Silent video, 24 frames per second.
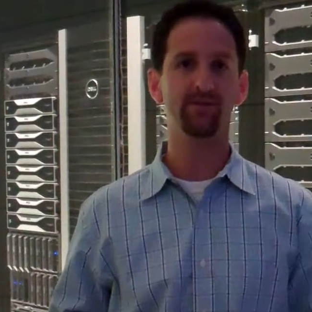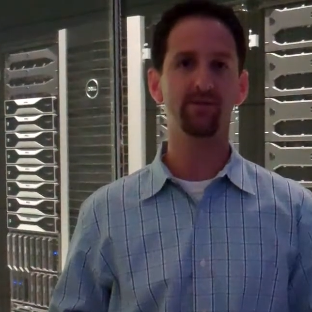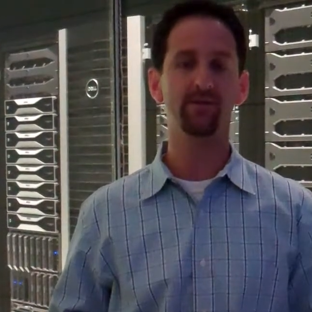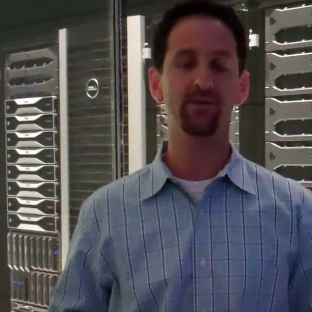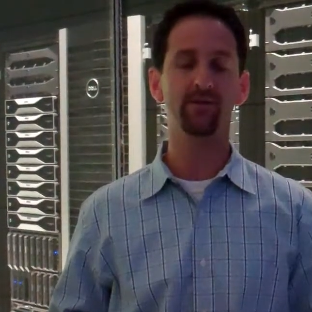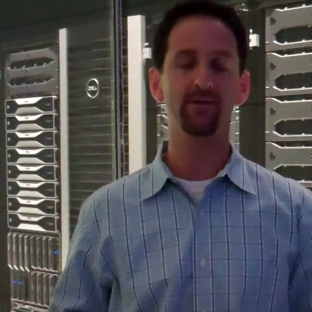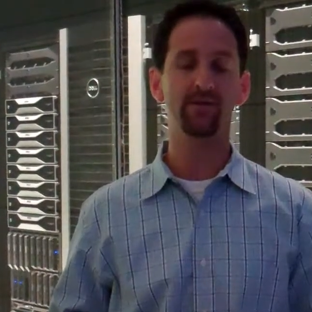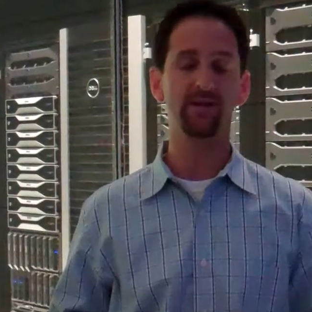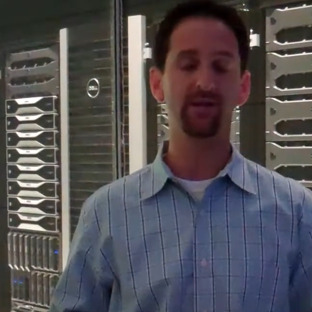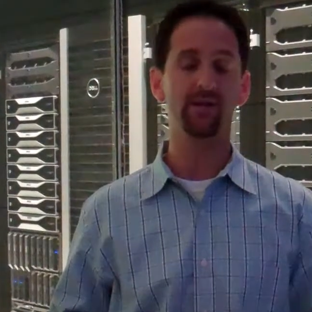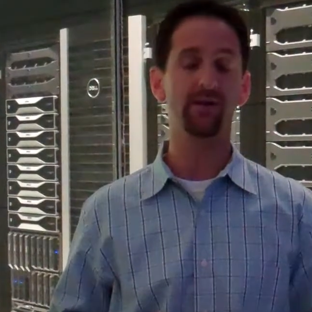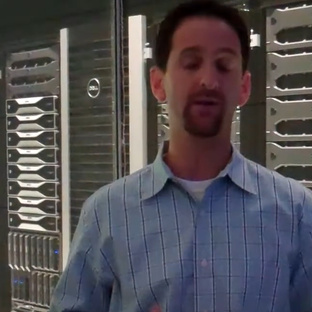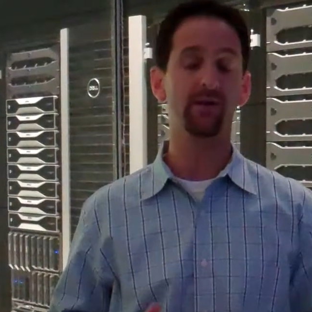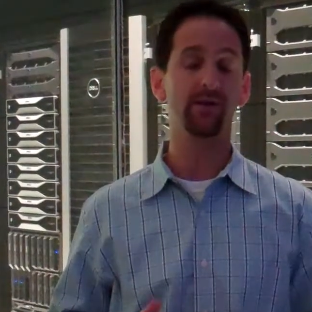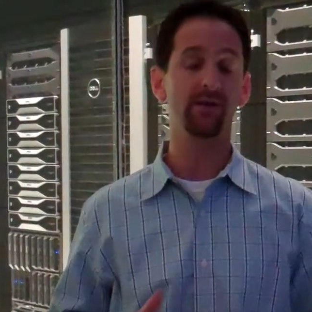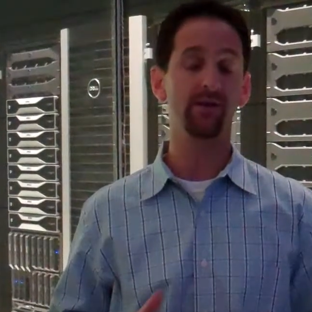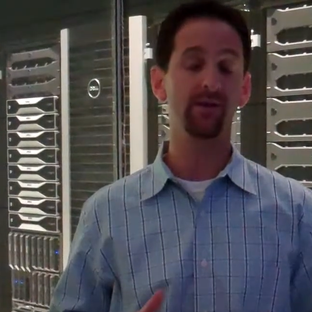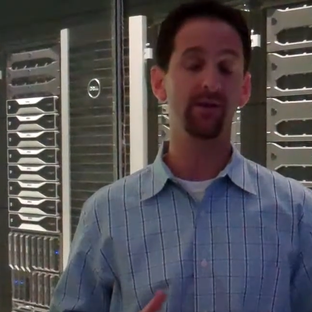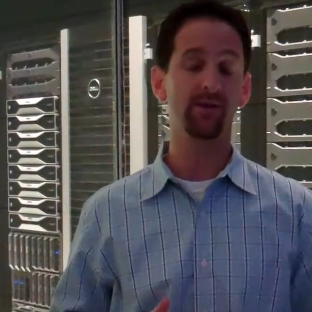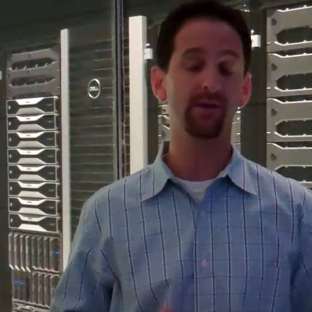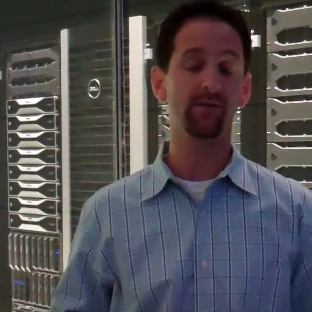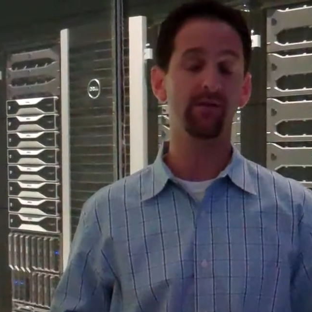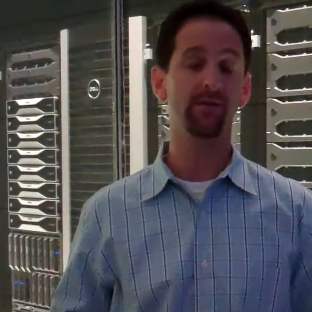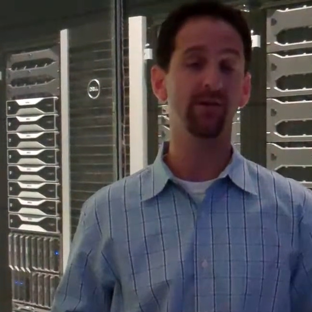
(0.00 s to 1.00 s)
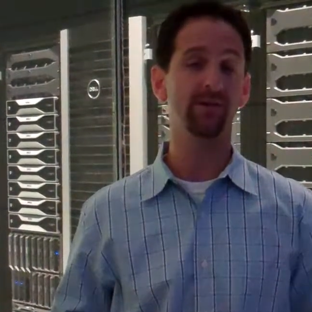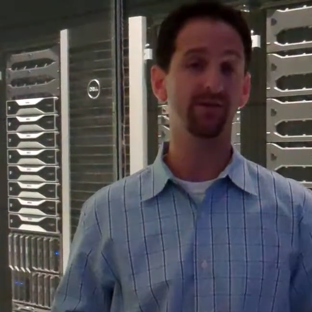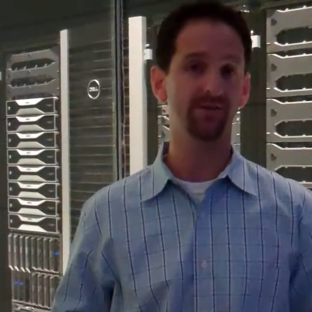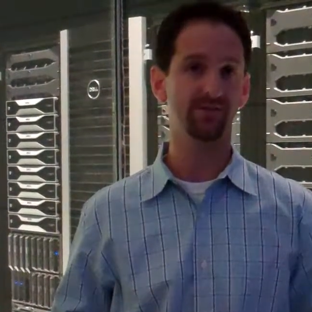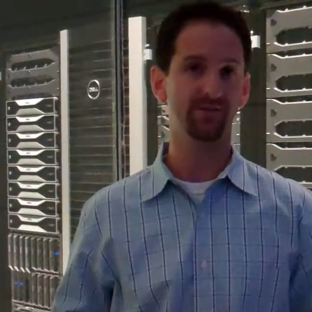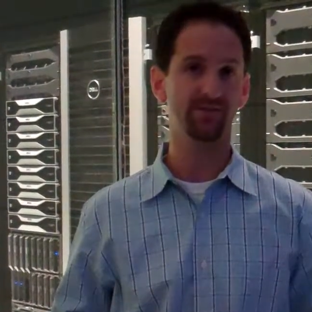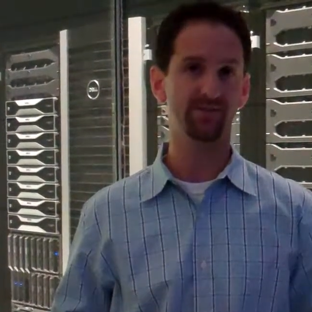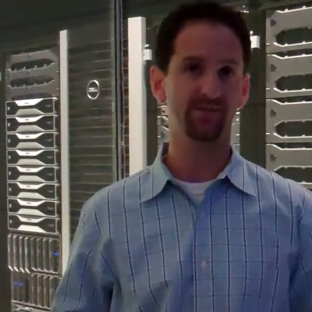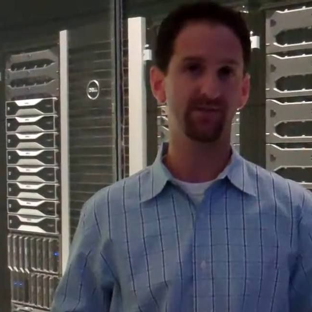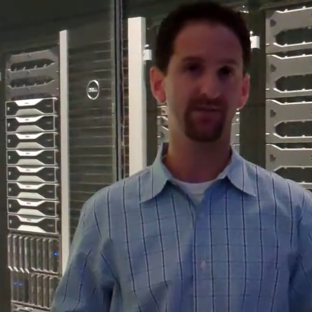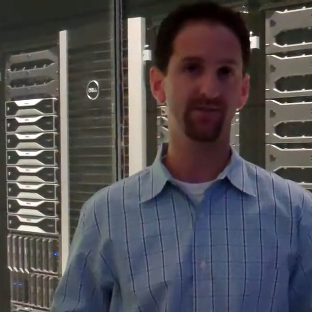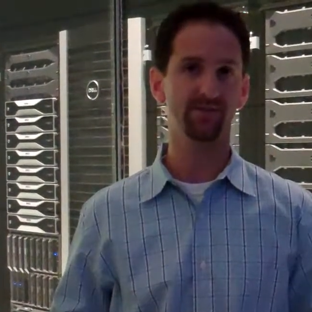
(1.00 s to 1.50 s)
or in our
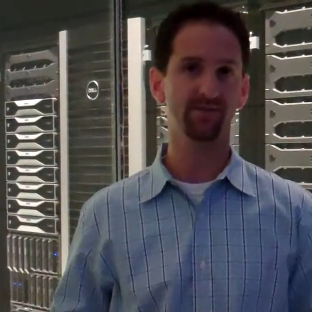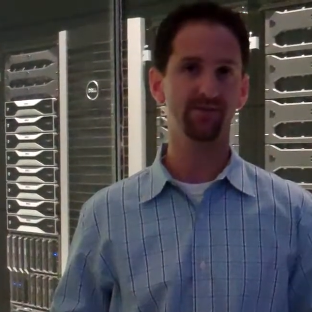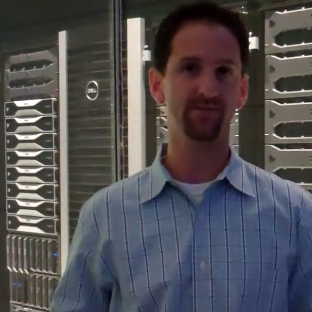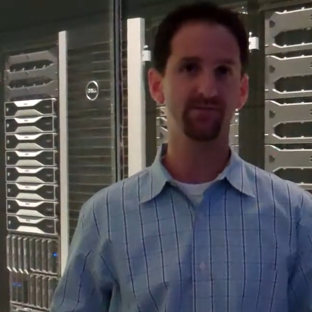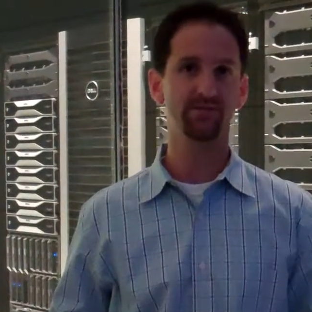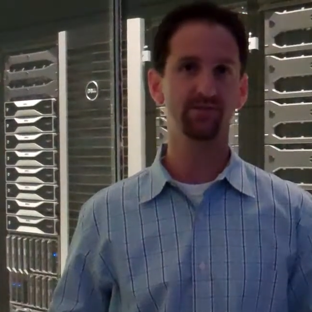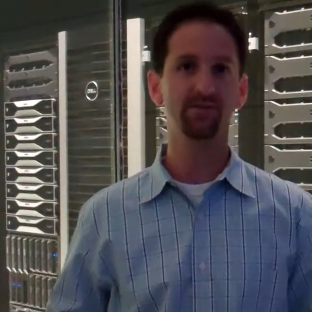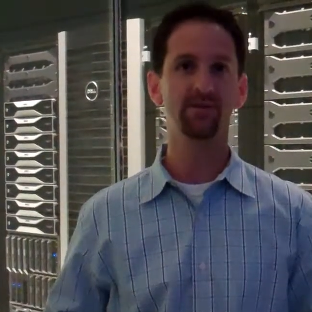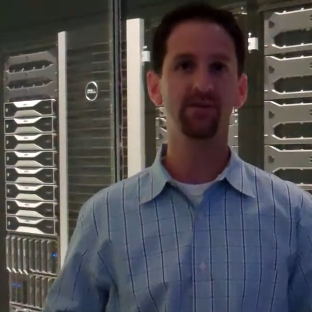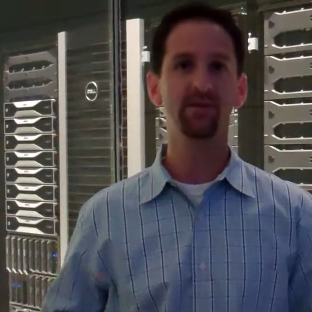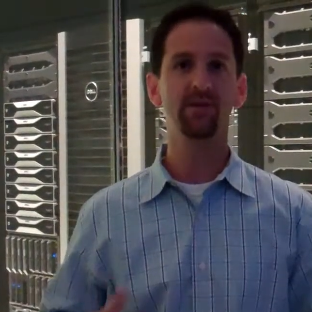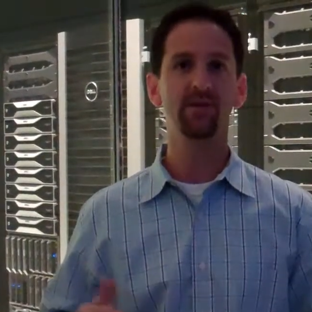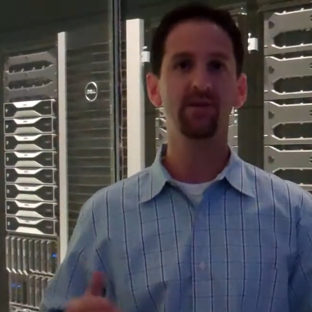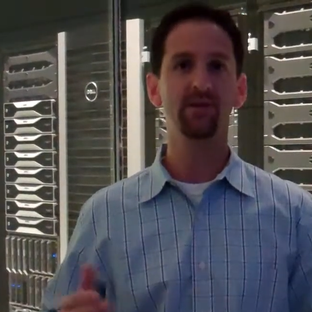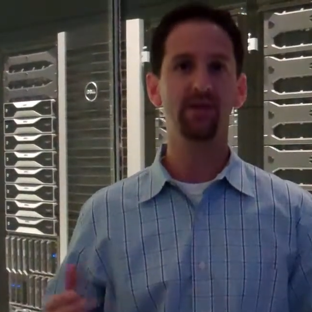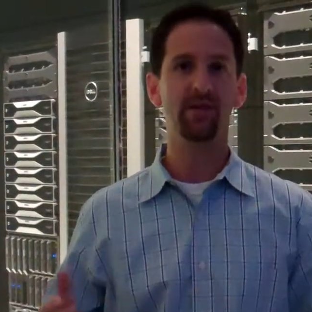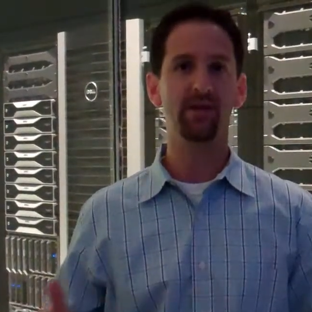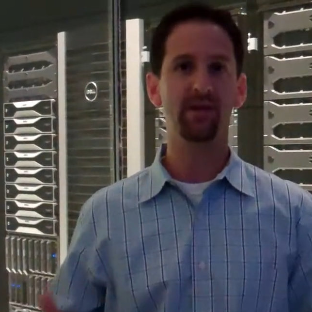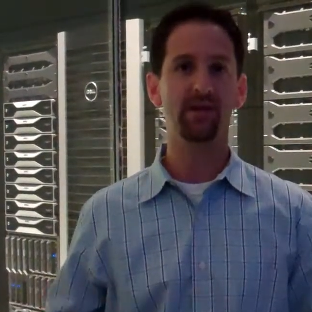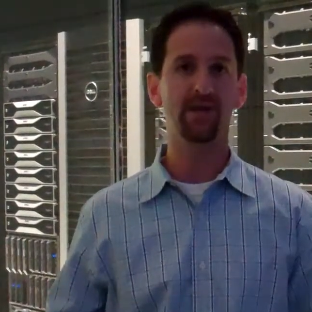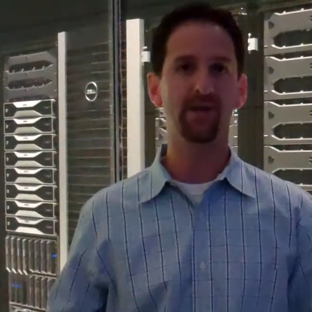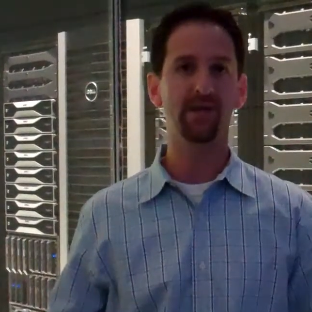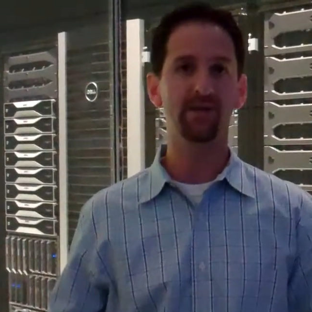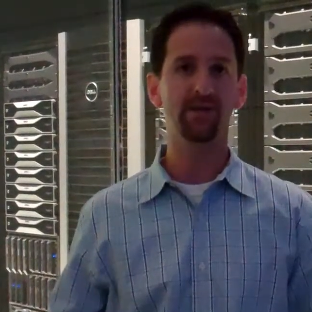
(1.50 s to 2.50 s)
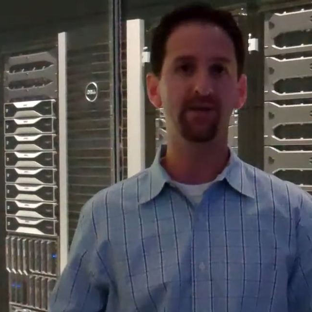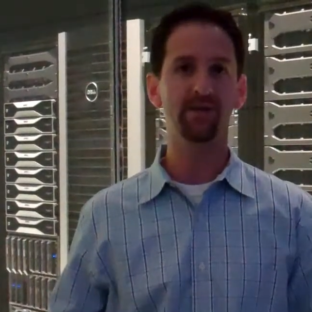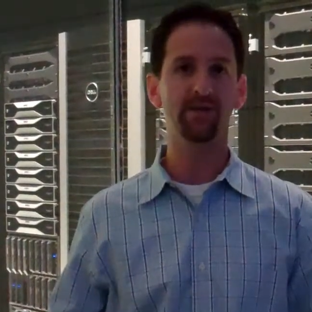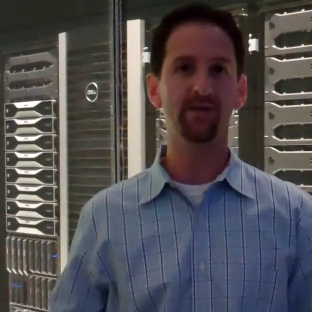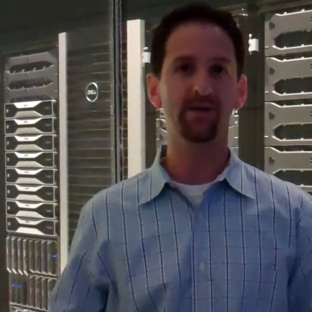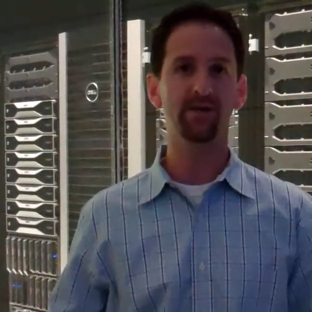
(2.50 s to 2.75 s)
integration centers, and